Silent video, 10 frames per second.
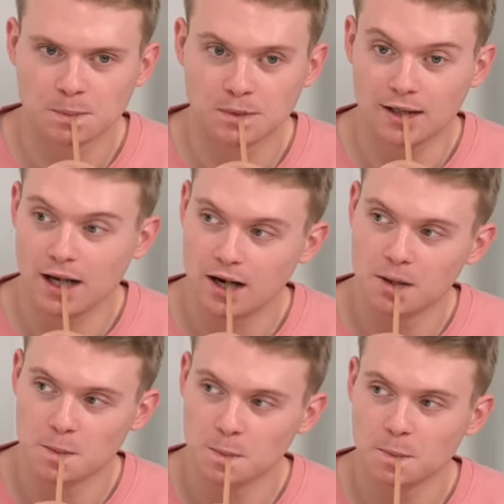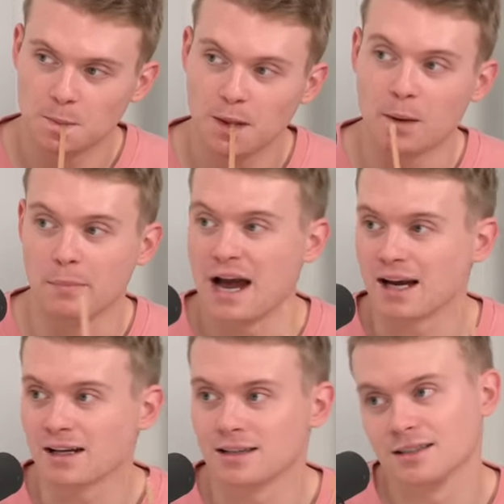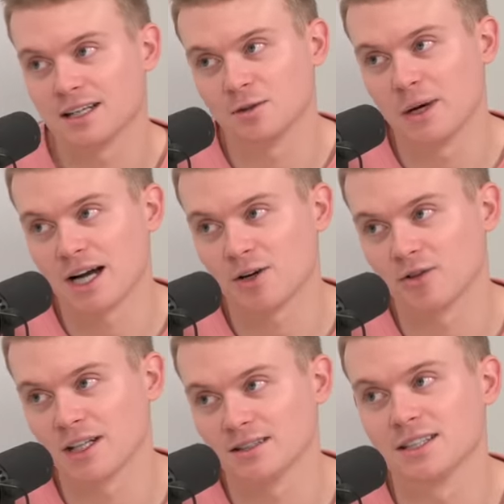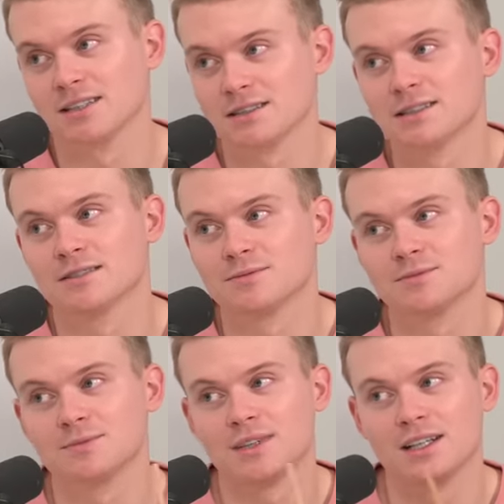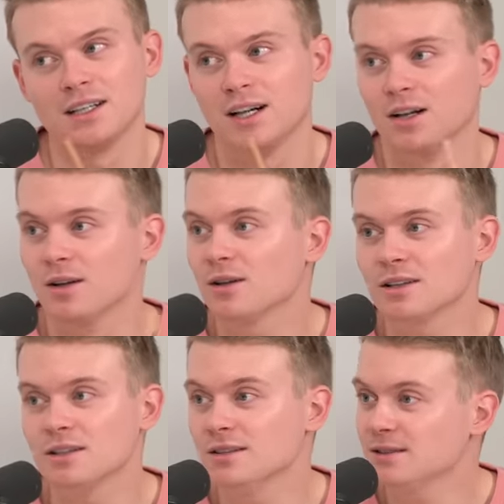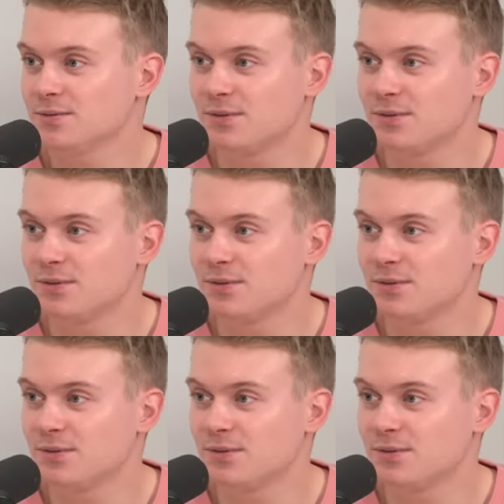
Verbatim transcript: Yeah. Back. Nickelback already exists. Yeah. Look at this